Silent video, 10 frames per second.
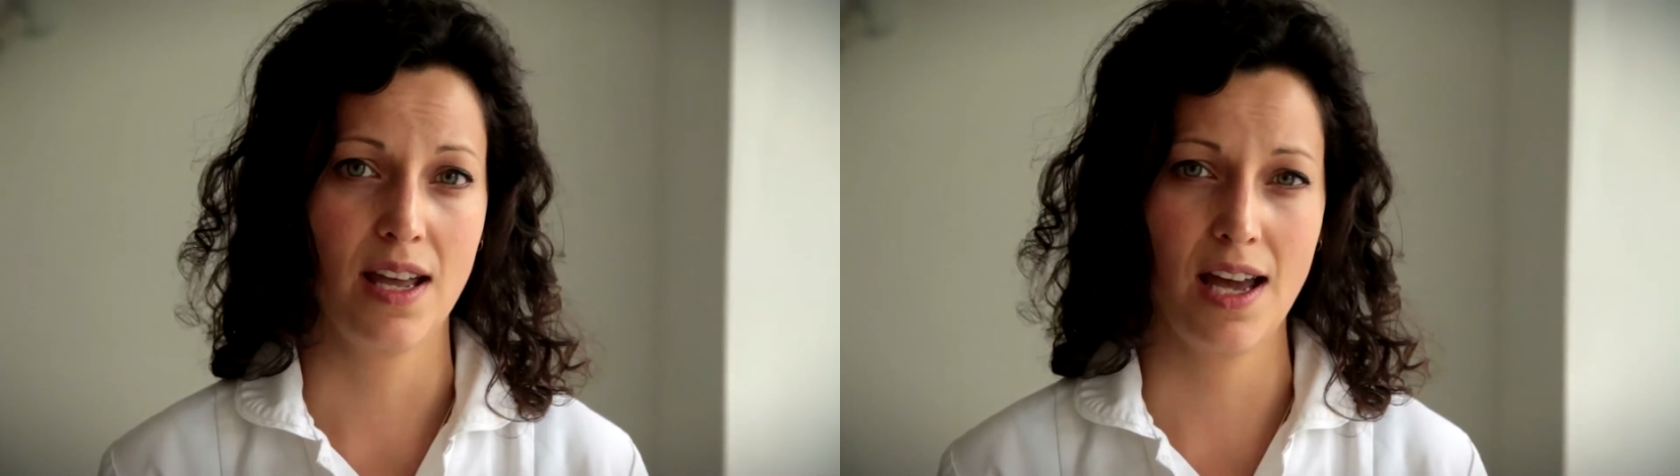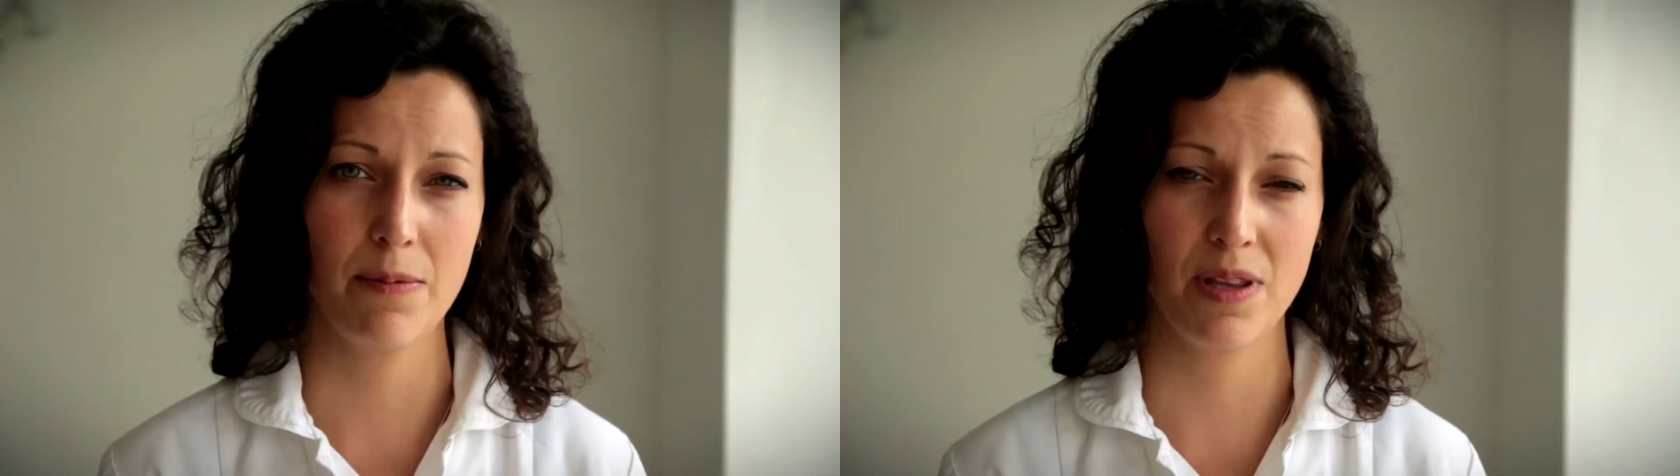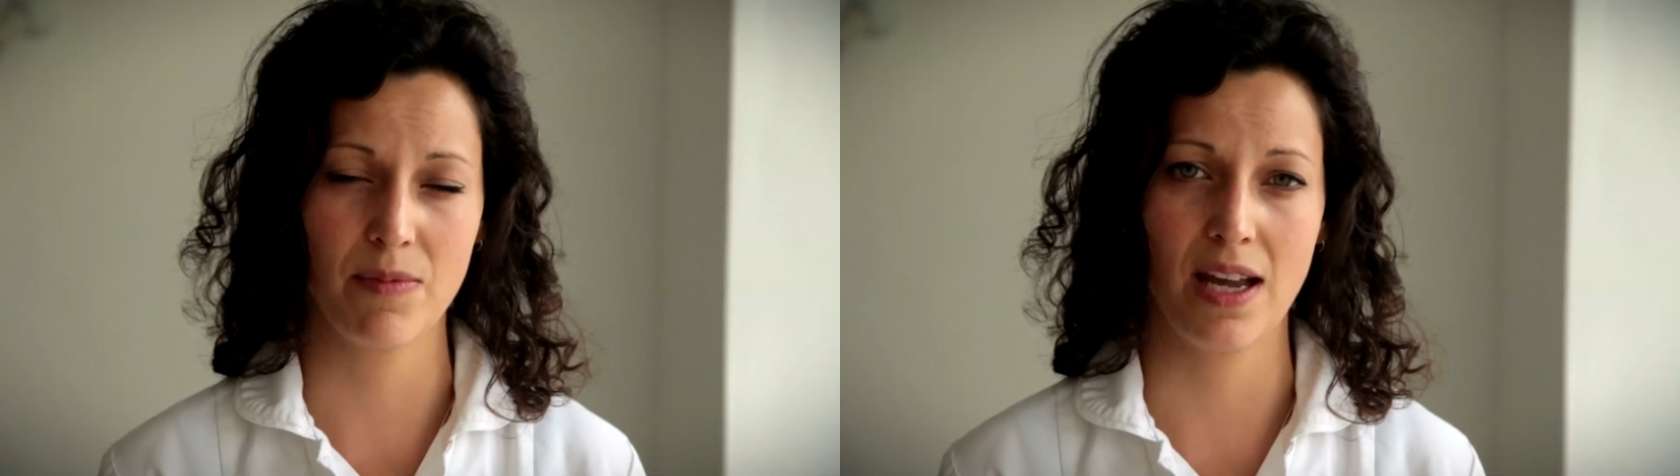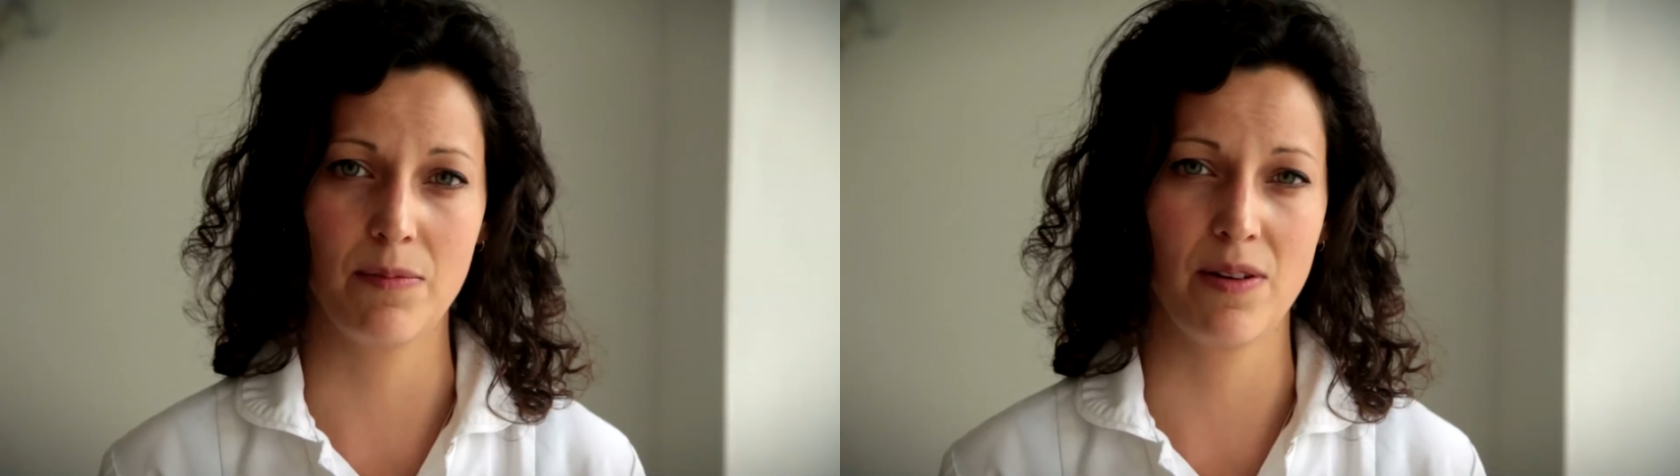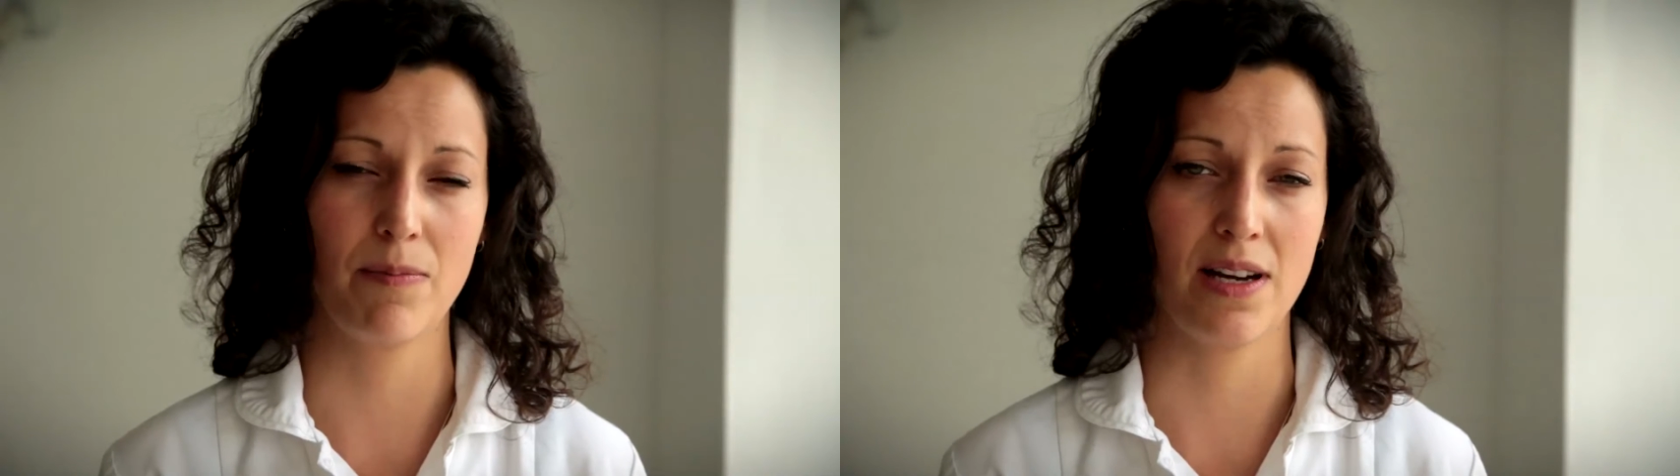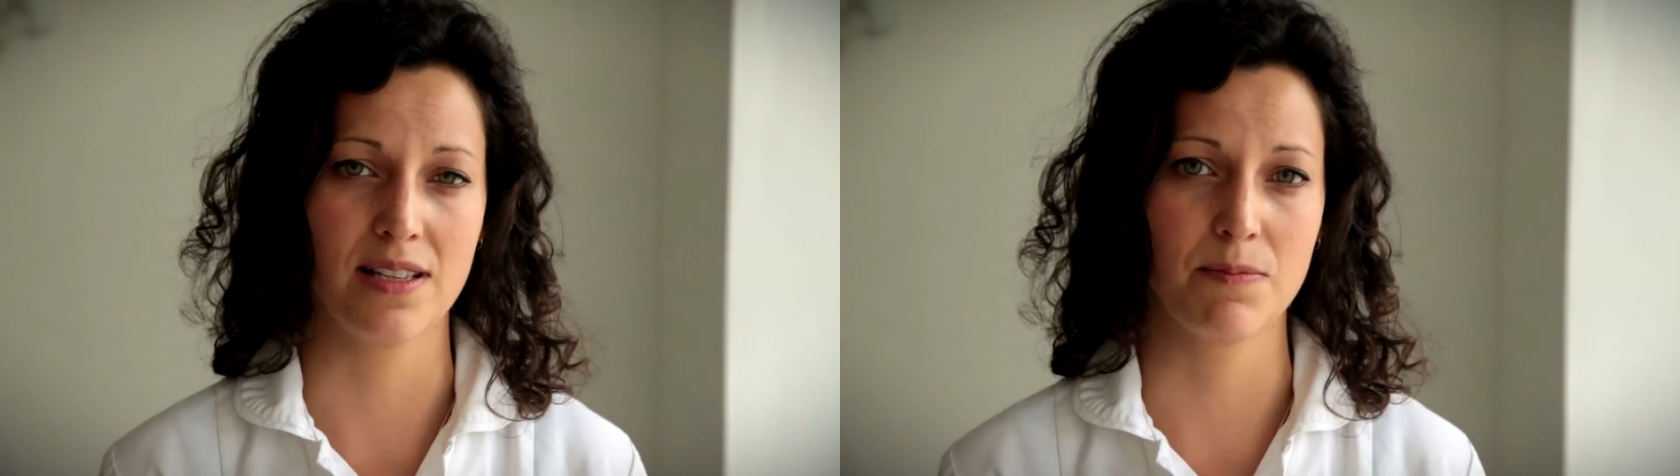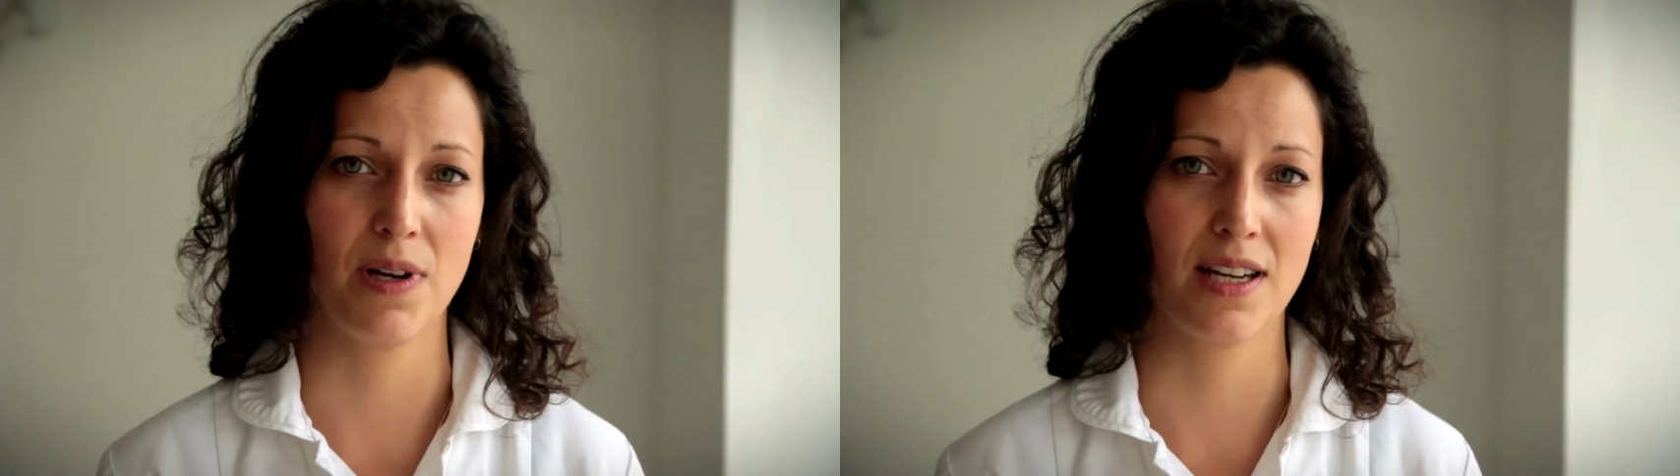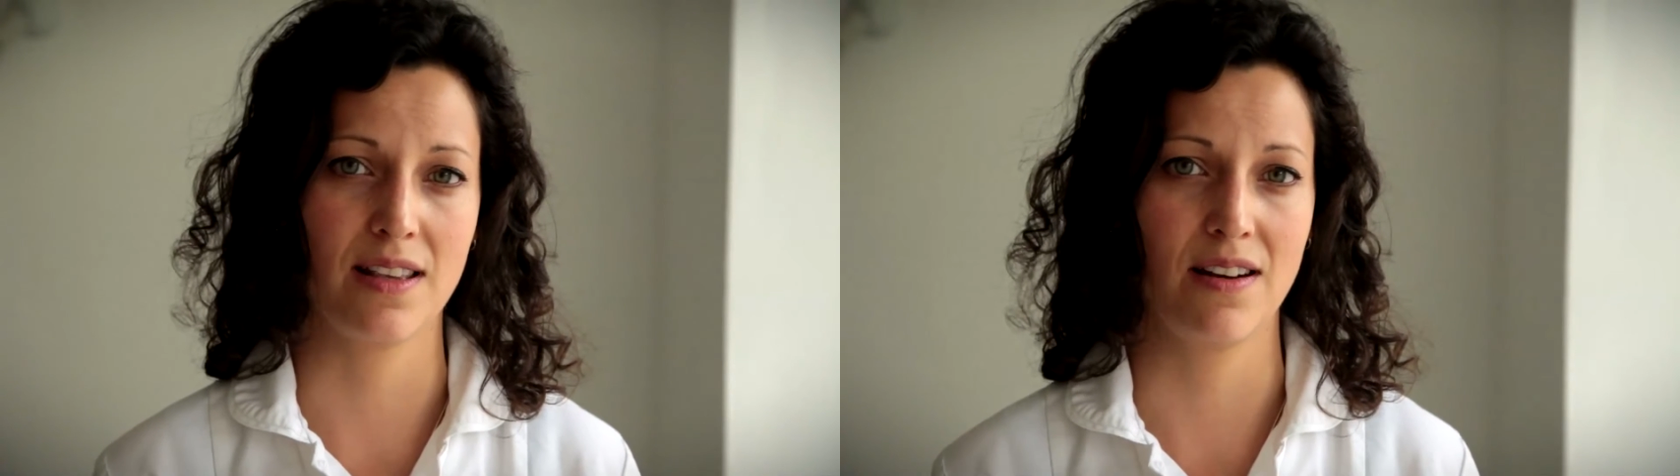helping them get a bit of balance back